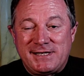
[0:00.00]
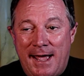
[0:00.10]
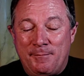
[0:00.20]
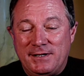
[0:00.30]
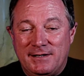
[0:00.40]

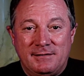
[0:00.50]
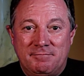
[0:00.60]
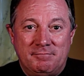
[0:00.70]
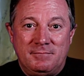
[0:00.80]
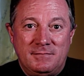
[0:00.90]
happened to
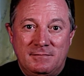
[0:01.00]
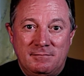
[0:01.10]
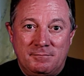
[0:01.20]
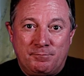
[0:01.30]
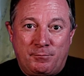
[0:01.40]

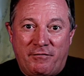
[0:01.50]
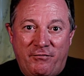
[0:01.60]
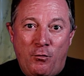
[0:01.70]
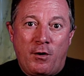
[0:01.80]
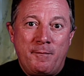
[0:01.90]

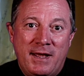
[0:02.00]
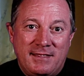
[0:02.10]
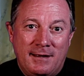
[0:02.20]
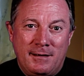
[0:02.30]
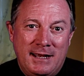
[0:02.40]
perform
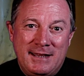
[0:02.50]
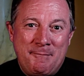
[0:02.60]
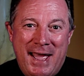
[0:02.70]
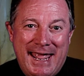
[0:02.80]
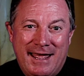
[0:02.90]
in the
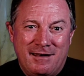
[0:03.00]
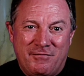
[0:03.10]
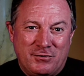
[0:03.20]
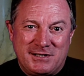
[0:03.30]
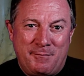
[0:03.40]
band
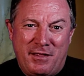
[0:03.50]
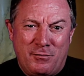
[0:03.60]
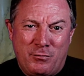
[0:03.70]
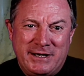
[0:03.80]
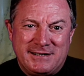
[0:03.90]
for some
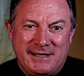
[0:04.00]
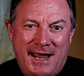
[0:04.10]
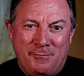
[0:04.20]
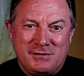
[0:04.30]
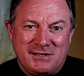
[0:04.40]
other reason
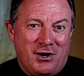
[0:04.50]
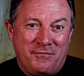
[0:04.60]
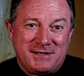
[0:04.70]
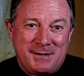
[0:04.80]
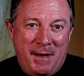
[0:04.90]
I was
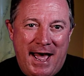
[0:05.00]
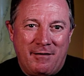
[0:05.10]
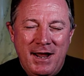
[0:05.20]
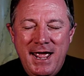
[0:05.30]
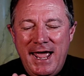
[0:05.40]
nervous
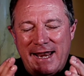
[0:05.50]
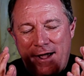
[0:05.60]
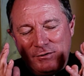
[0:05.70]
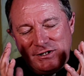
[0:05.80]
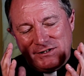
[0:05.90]
about, and
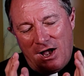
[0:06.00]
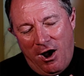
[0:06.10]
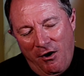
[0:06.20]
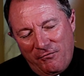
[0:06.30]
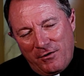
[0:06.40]
I would just
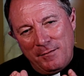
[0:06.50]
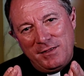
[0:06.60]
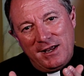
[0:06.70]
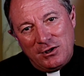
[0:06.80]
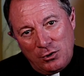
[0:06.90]
offer
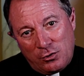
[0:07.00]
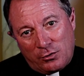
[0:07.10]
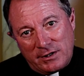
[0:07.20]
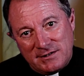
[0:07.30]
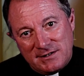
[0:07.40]
up that
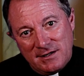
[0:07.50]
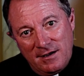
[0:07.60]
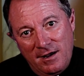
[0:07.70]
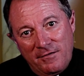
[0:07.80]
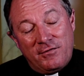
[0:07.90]
Eucharist
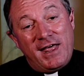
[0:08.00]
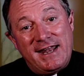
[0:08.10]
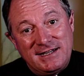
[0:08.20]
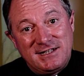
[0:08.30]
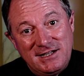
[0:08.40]
for
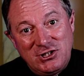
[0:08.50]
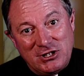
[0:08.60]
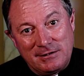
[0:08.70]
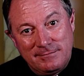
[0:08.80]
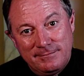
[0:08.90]
that intention.